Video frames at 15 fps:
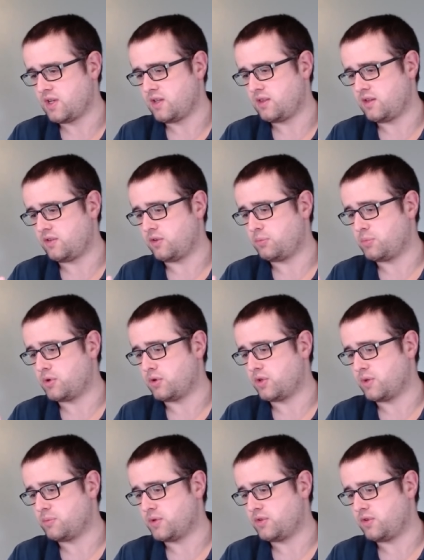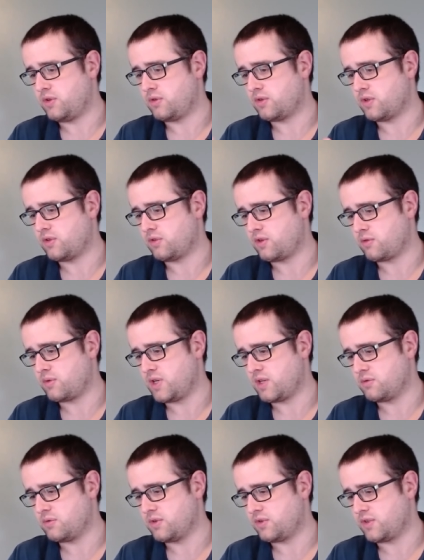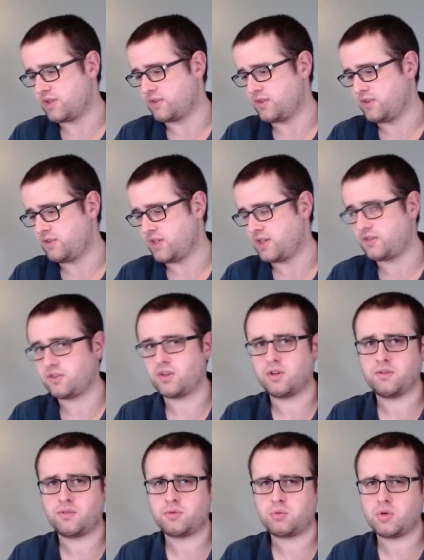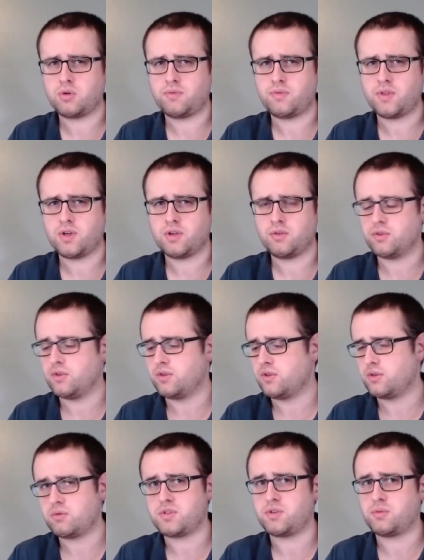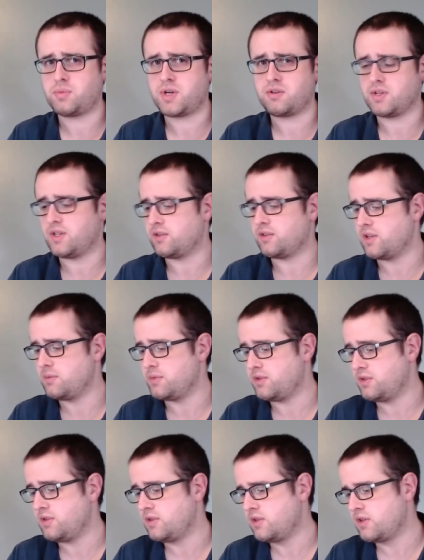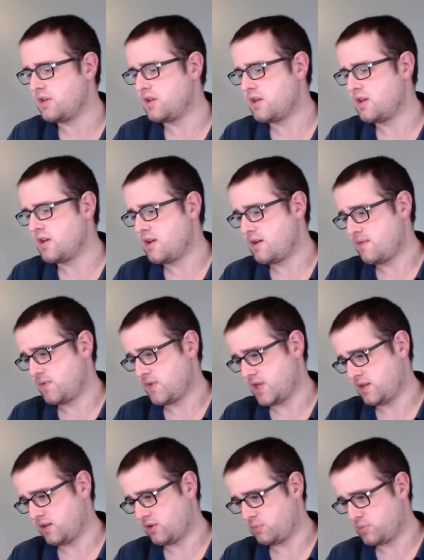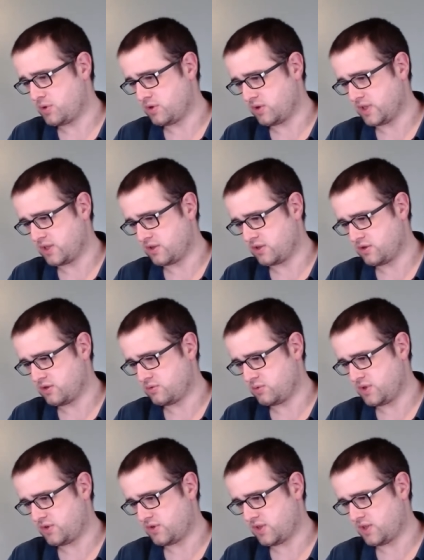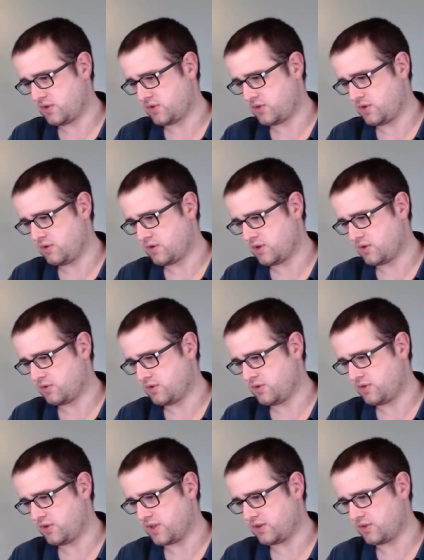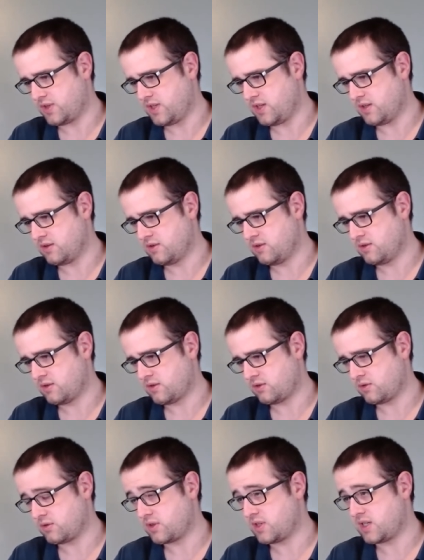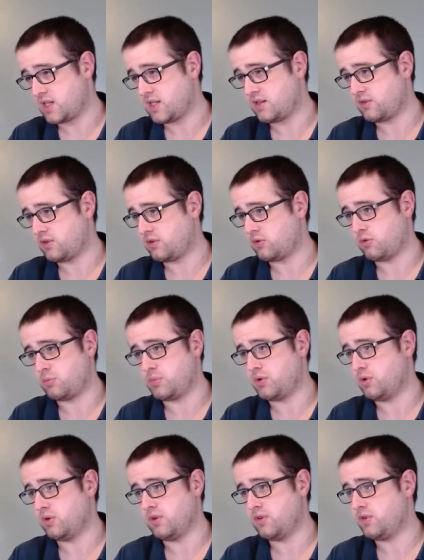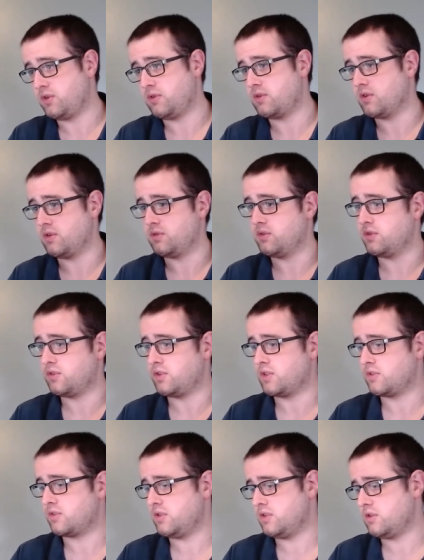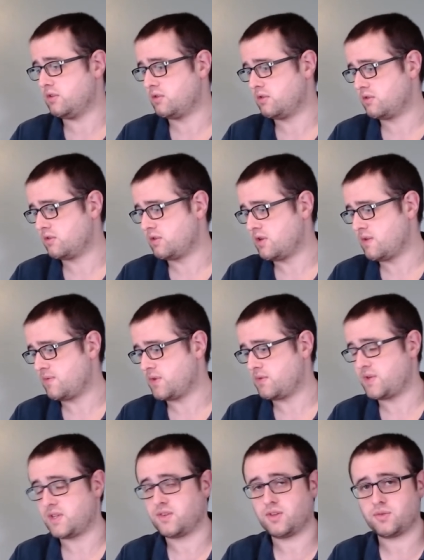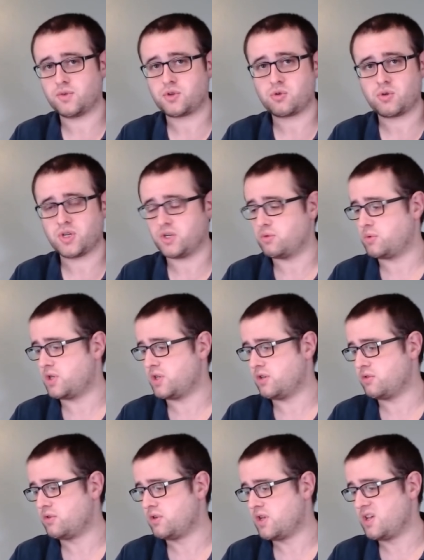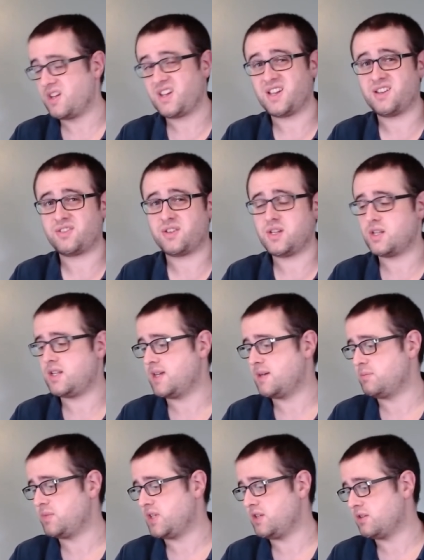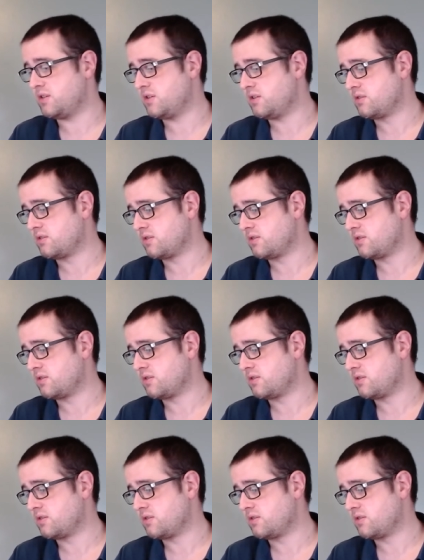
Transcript: This is bottle number 2366 out of 12,000, which apparently is limited. And there's a bottling code which says 2016. So I'm going to guess this was bottled in 2016. I've had this for quite a while and it's nearly empty now.